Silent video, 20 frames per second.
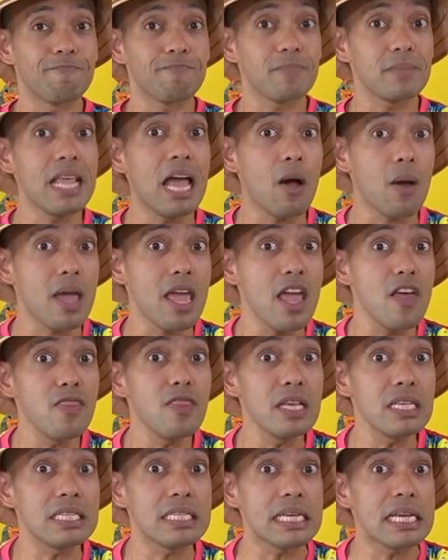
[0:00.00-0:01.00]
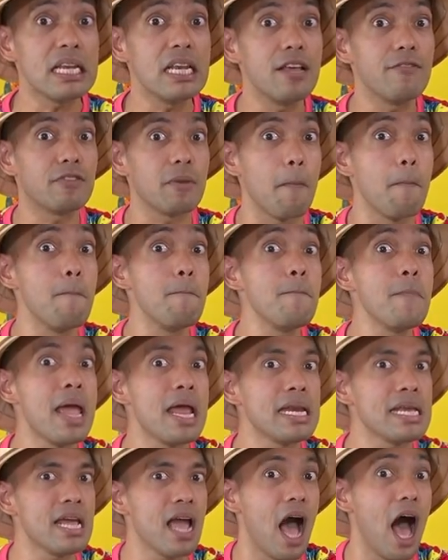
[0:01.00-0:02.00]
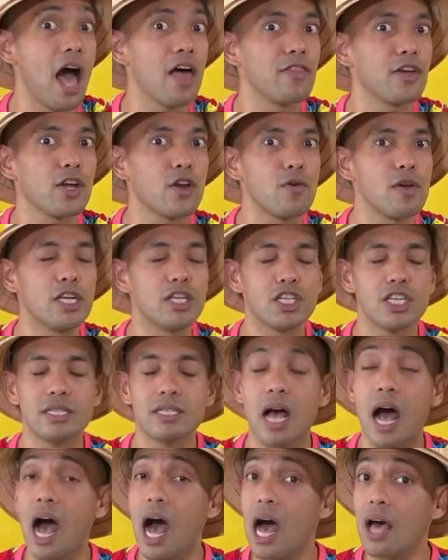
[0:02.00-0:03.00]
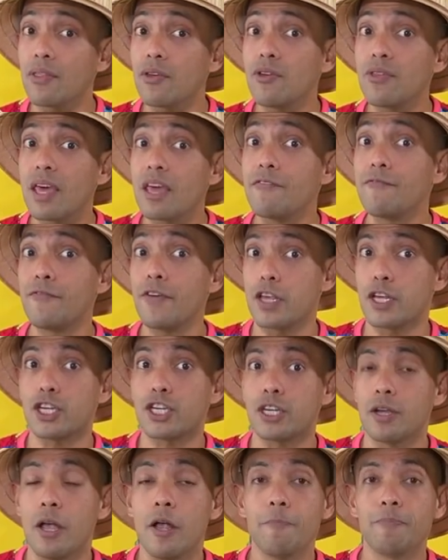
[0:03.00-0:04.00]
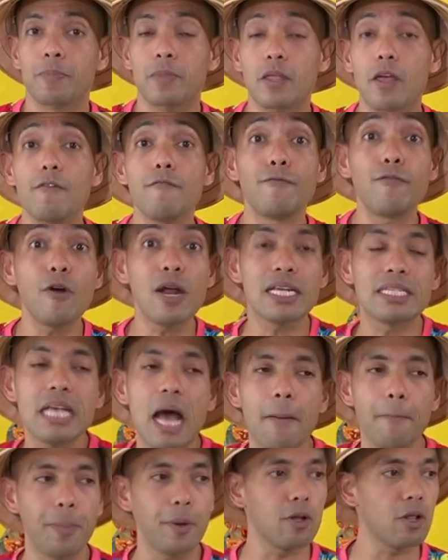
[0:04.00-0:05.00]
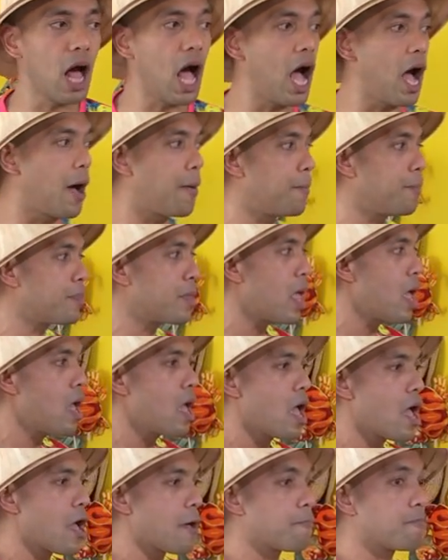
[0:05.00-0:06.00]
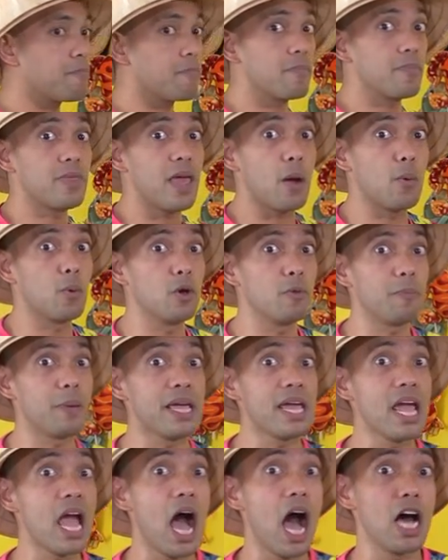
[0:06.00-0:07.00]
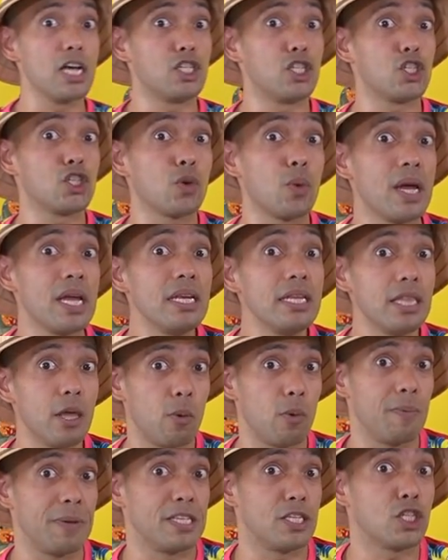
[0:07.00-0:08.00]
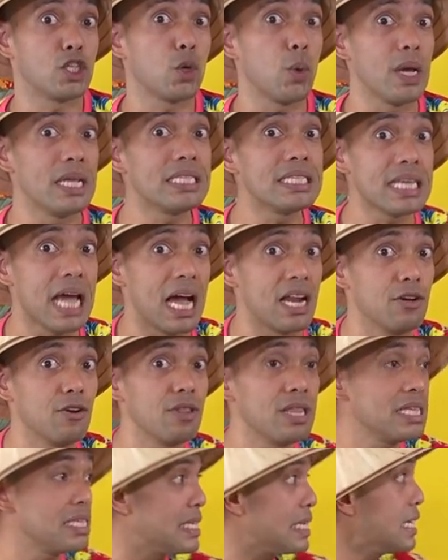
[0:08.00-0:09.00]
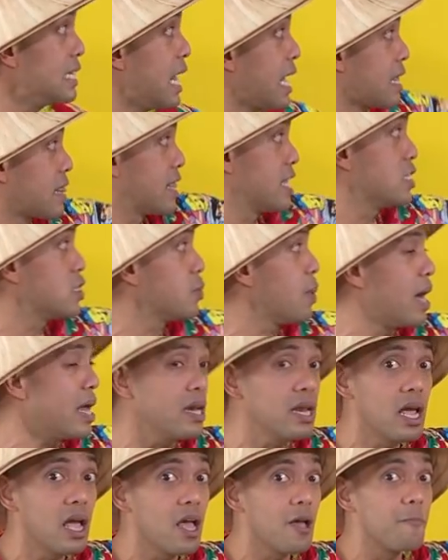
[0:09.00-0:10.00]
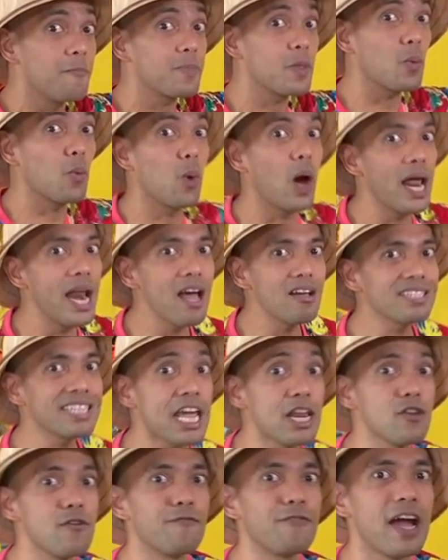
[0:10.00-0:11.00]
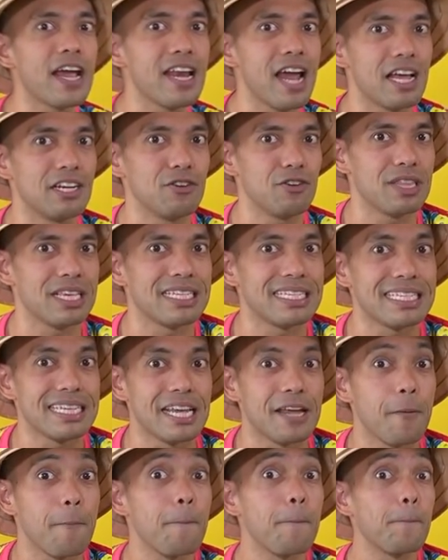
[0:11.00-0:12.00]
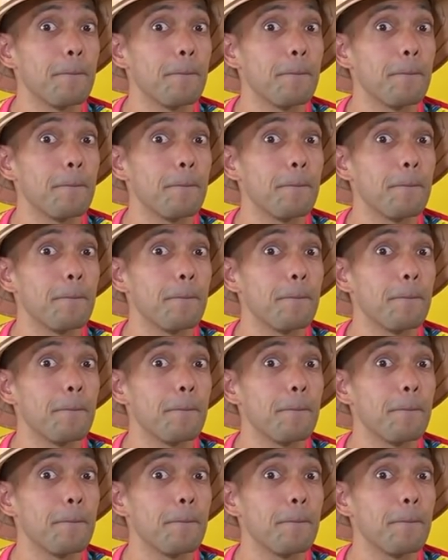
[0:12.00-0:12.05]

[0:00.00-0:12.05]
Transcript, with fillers: Now, in the sea lived many other creatures other than fish. For example, um, there would be a squid, there would be squids under the sea like this one. What else can you find under the sea?